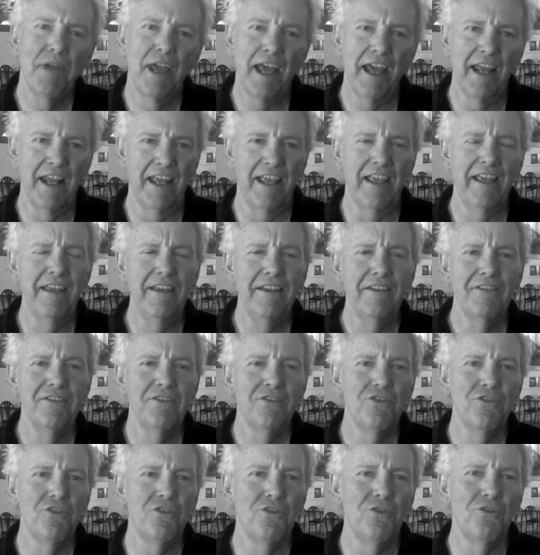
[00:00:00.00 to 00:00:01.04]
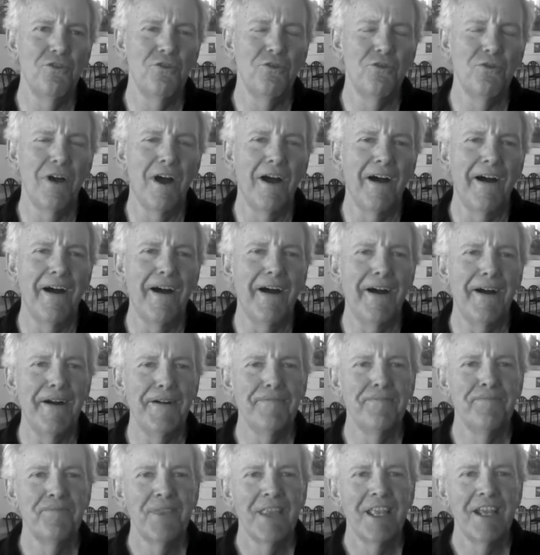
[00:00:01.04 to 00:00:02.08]
Penny, who uh,
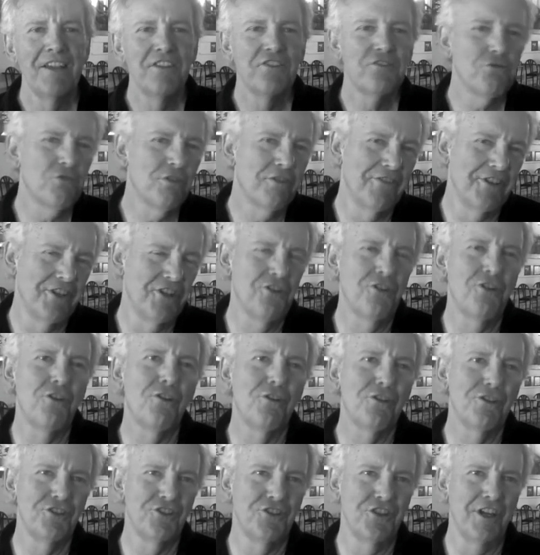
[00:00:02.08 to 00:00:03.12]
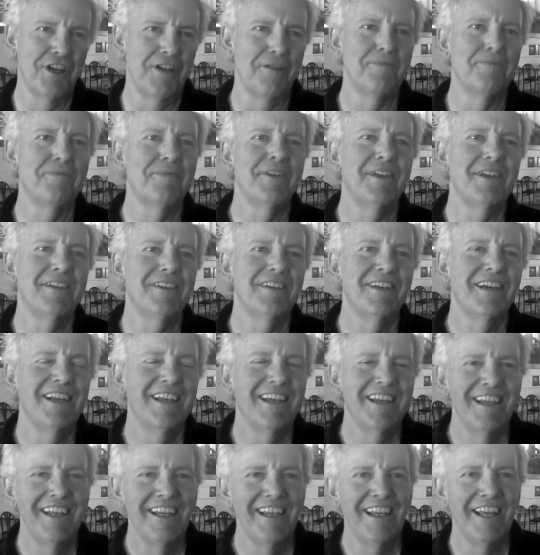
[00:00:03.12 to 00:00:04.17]
sort of encouraged him
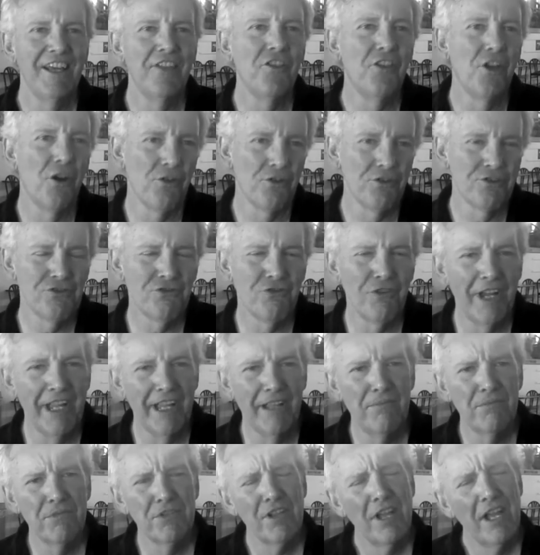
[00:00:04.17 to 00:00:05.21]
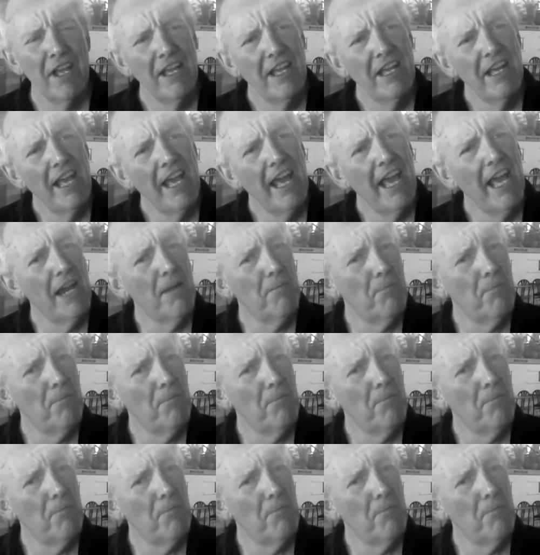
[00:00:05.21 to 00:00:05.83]
in those dreams, and